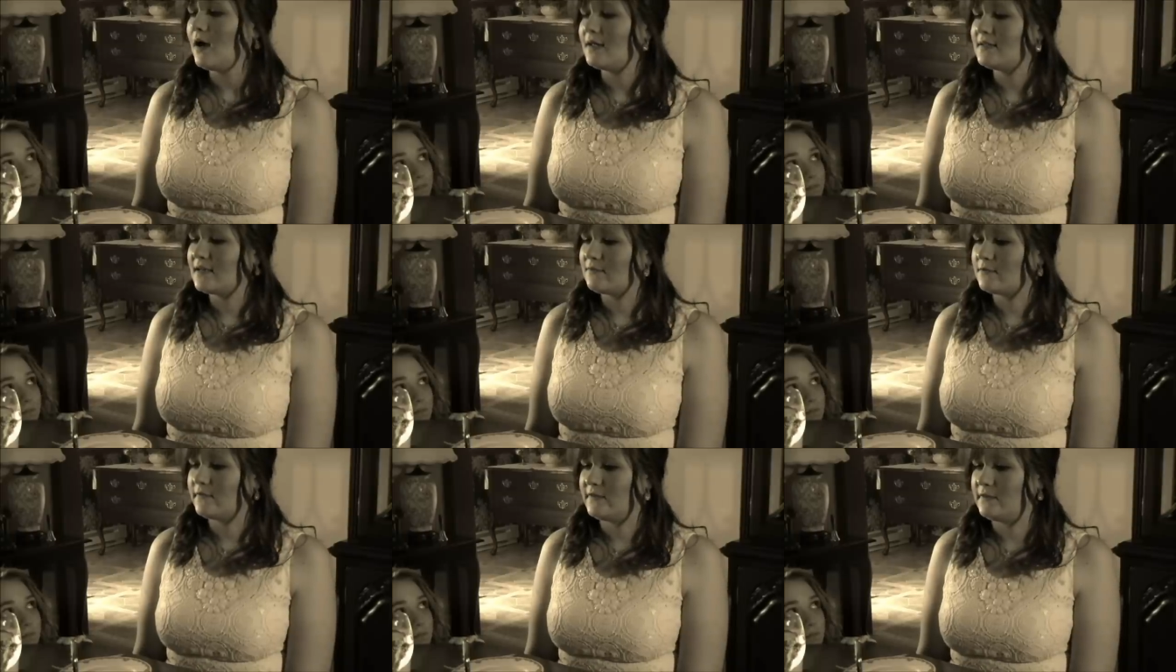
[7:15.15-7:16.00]
I sat for
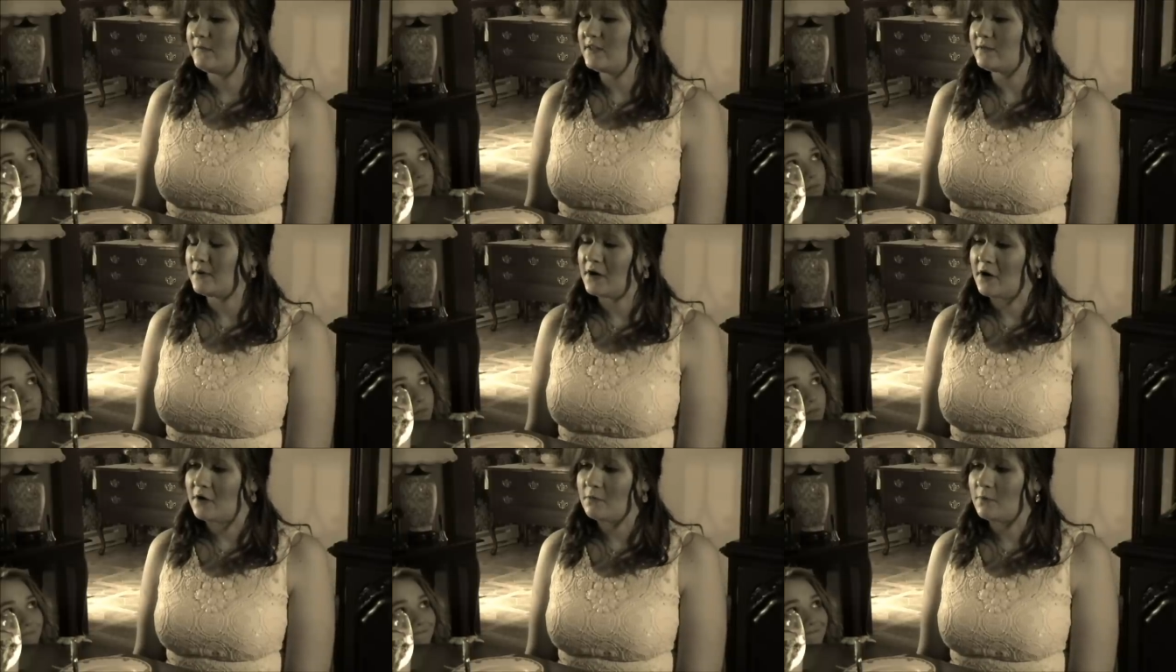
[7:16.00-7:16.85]
15 minutes in my
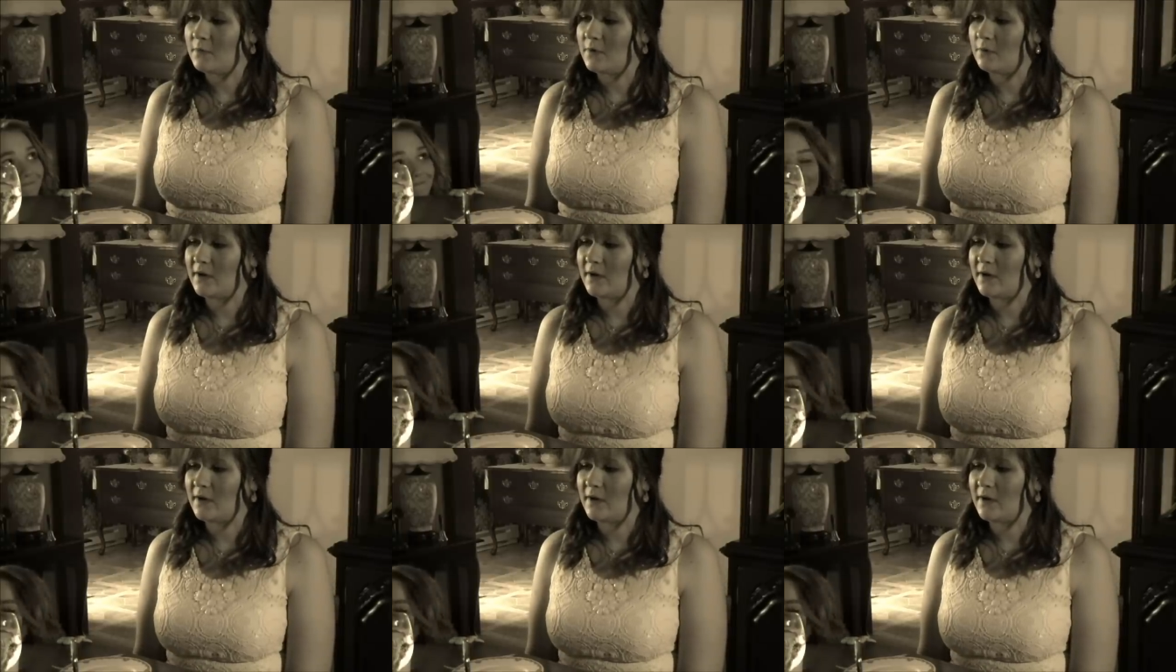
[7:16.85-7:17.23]
automobile